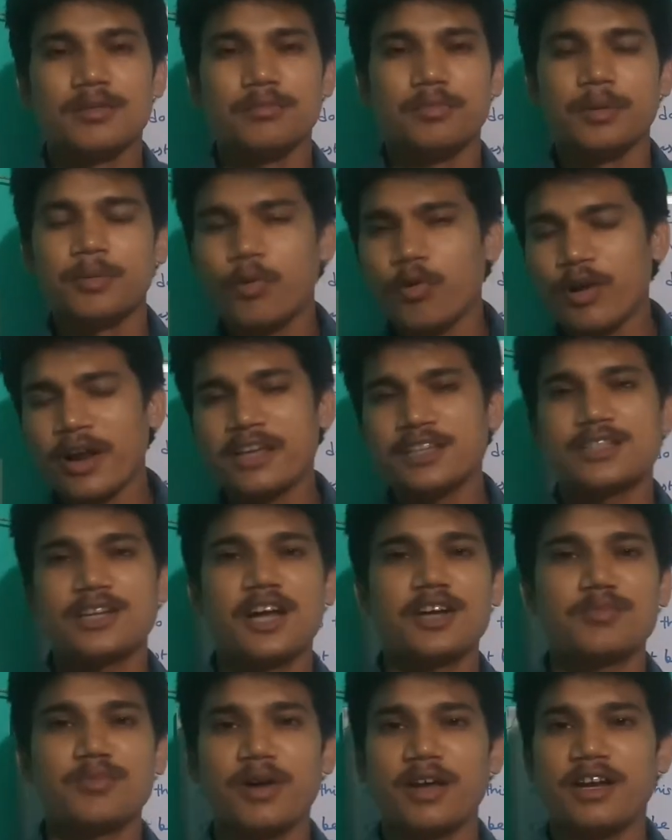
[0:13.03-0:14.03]
Before I
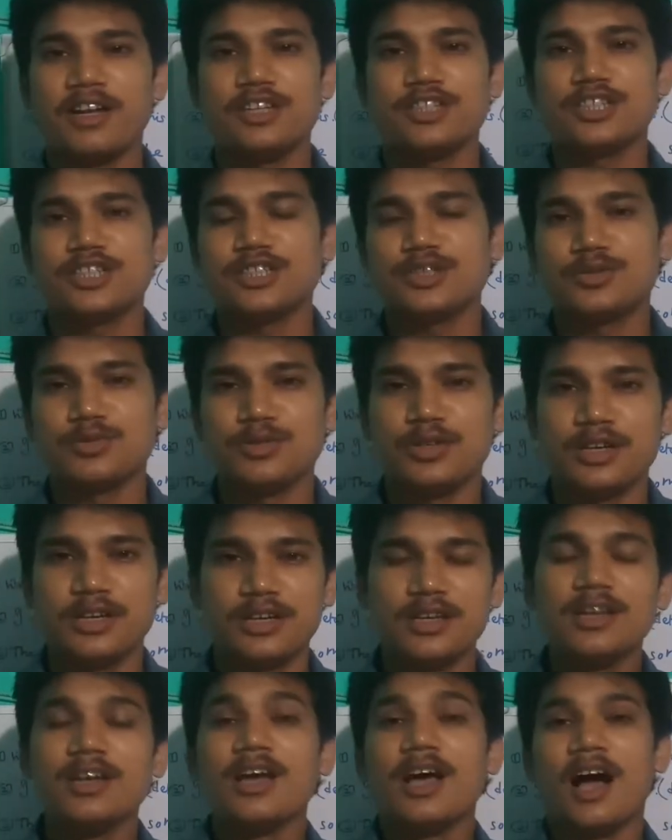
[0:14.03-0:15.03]
start my lesson
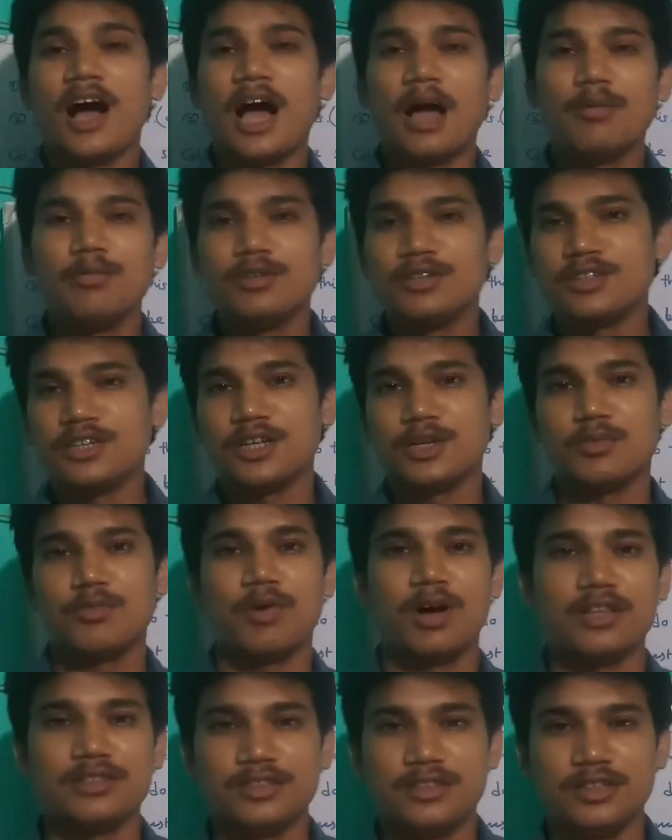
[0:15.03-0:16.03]
today, I will tell
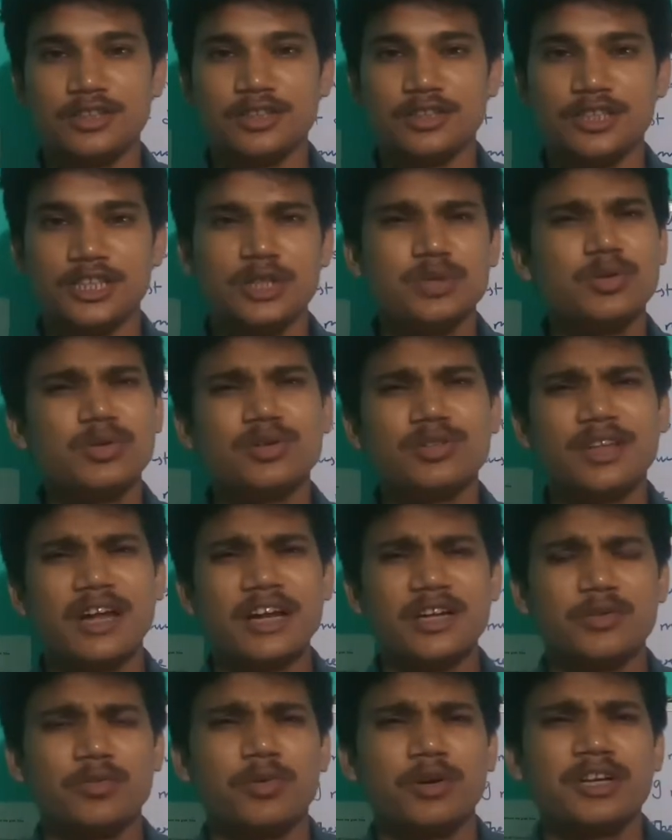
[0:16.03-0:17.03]
one thing. You know
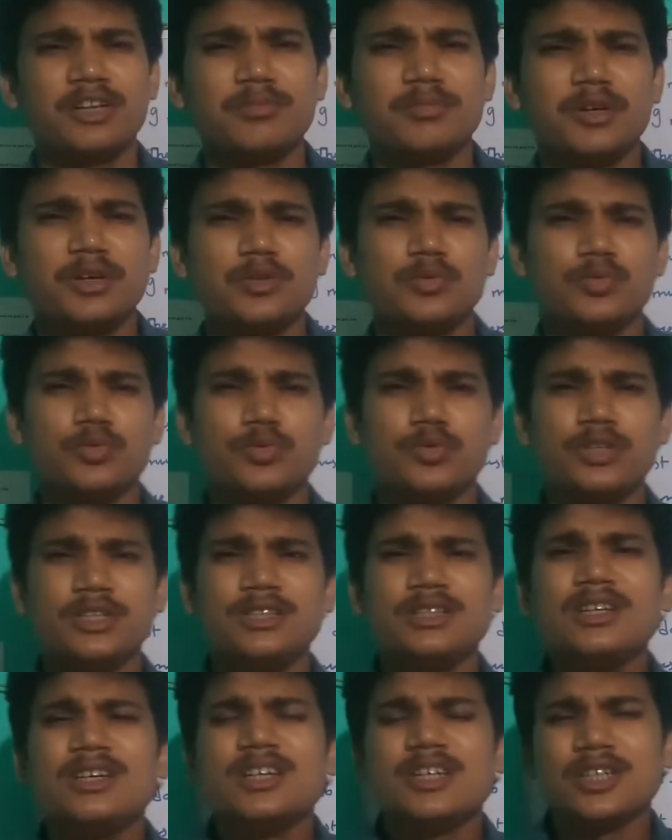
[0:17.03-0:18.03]
that whenever
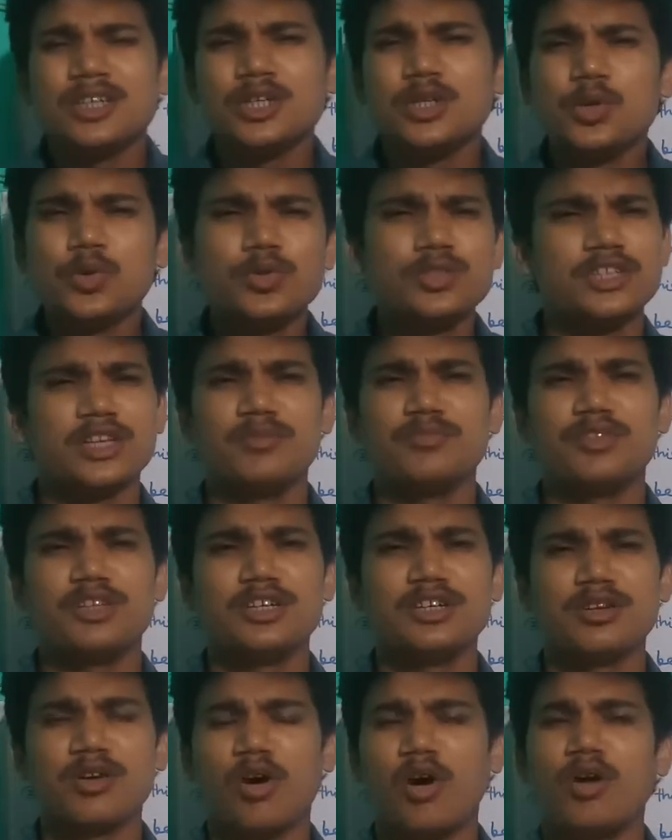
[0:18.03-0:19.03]
we do
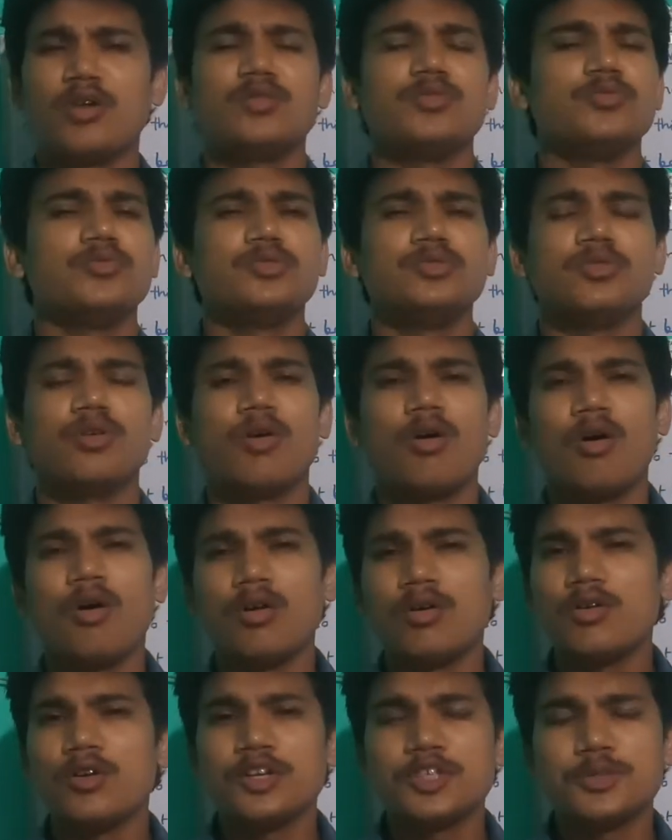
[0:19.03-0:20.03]
something wrong, we
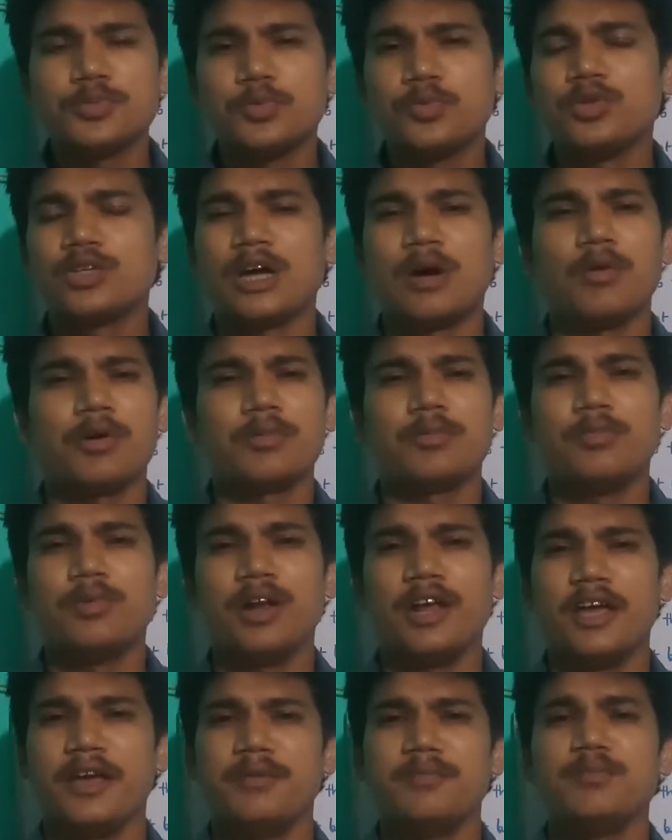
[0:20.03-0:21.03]
always put our
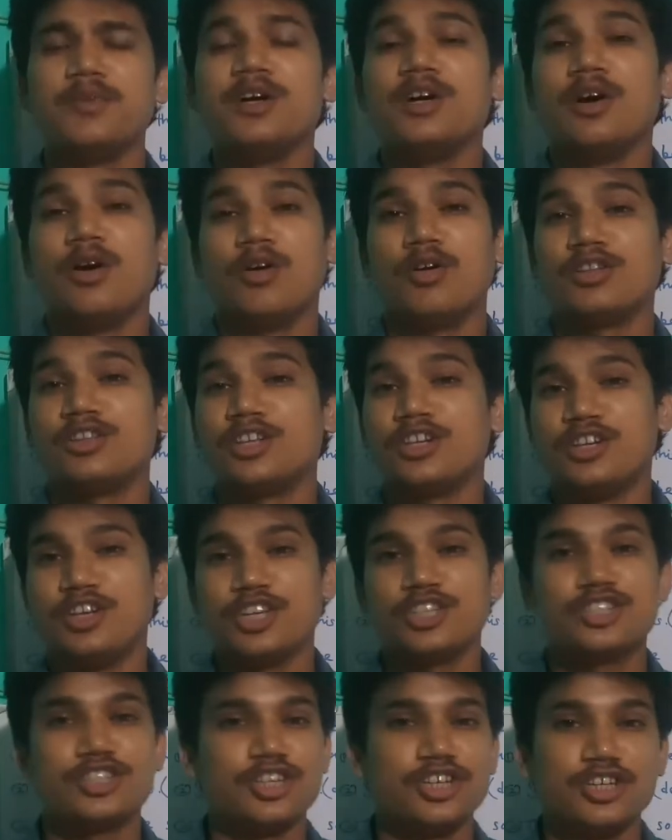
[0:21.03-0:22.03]
blame on the
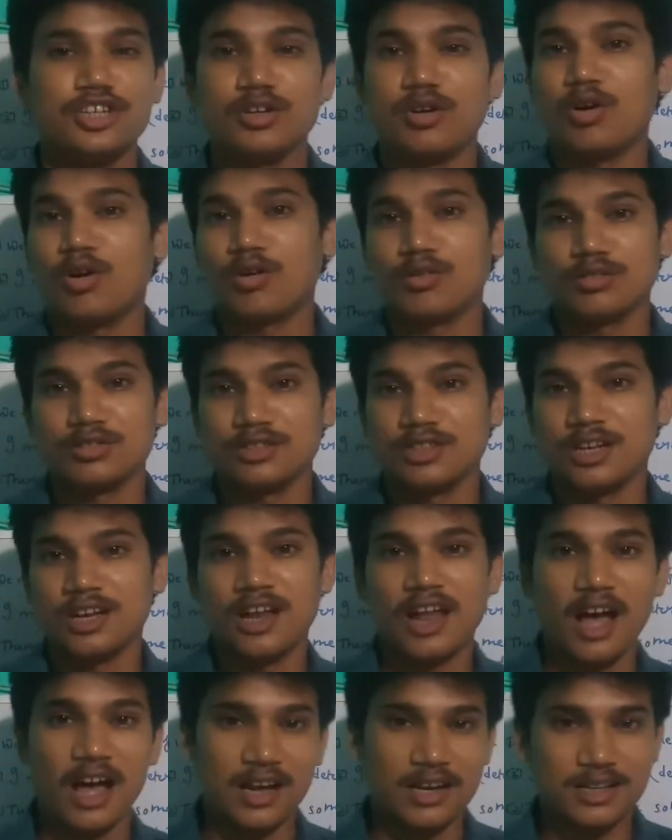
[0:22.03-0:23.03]
destiny or on the
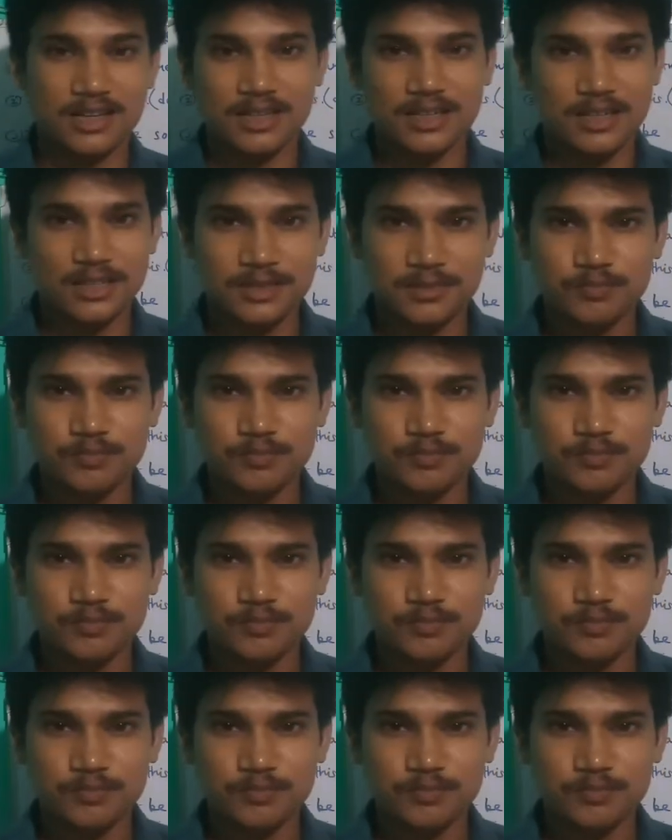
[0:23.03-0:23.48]
luck.